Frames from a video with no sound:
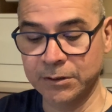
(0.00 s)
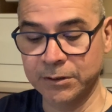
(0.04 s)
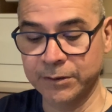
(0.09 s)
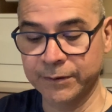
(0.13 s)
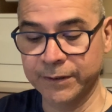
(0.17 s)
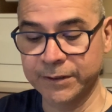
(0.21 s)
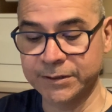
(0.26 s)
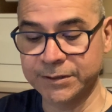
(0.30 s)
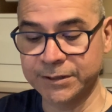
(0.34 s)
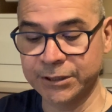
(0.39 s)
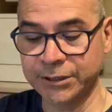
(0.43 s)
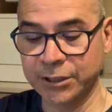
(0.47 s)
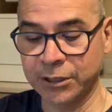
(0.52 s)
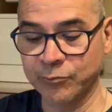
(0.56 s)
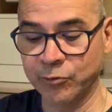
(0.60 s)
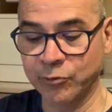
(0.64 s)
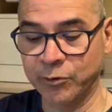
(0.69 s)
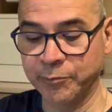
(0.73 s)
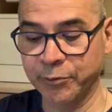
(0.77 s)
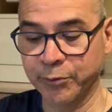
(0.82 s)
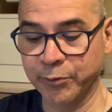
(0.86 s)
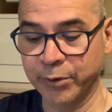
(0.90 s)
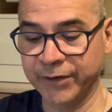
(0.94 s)
The CRM will
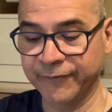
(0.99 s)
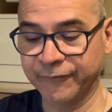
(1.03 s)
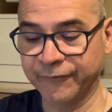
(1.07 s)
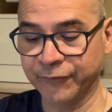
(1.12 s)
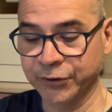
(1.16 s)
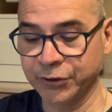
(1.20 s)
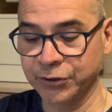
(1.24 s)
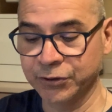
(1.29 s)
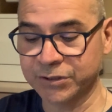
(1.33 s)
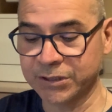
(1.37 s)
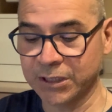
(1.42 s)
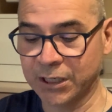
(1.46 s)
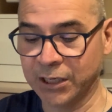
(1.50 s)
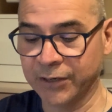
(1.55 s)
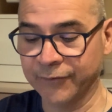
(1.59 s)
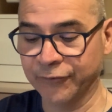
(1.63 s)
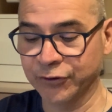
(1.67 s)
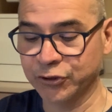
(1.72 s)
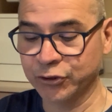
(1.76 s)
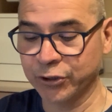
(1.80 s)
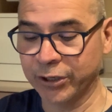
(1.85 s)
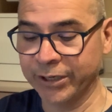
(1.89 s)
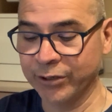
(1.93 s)
be ready for use.
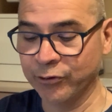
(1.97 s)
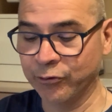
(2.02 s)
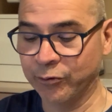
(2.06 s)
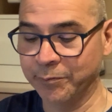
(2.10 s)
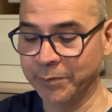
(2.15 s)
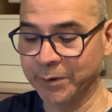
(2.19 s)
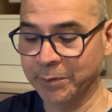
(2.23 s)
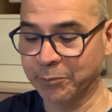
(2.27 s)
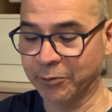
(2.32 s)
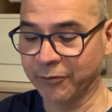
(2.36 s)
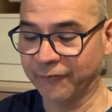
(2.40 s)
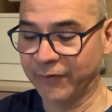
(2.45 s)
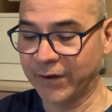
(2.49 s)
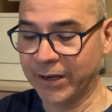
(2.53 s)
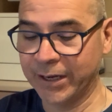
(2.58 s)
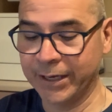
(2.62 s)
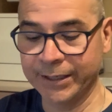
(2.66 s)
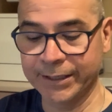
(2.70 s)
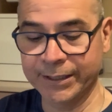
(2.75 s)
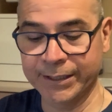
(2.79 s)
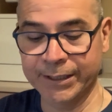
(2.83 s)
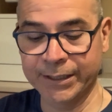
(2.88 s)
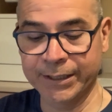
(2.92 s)
However, training will be
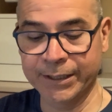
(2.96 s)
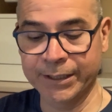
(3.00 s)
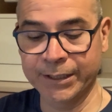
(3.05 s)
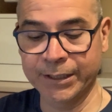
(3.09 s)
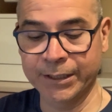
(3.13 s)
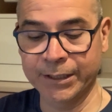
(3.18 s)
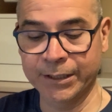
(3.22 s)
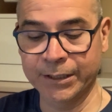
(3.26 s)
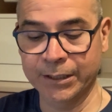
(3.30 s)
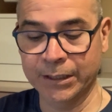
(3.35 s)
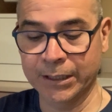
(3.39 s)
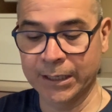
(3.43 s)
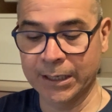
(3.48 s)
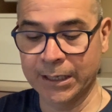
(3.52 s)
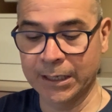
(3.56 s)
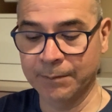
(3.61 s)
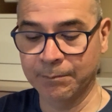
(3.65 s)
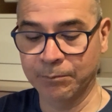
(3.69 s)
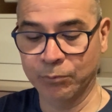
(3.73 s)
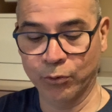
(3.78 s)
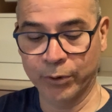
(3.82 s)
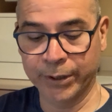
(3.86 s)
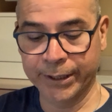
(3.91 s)
provided.
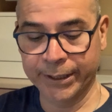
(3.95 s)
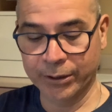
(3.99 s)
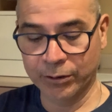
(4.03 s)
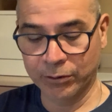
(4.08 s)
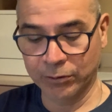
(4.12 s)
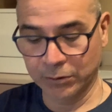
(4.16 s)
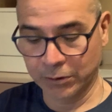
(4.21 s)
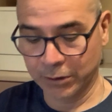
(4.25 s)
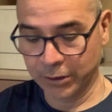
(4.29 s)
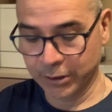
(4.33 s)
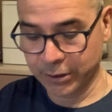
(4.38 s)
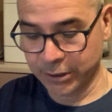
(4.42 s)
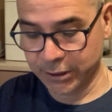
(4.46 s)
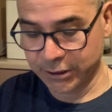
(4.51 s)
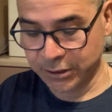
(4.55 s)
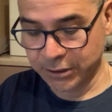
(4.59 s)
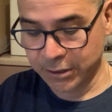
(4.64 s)
Boy, hold on.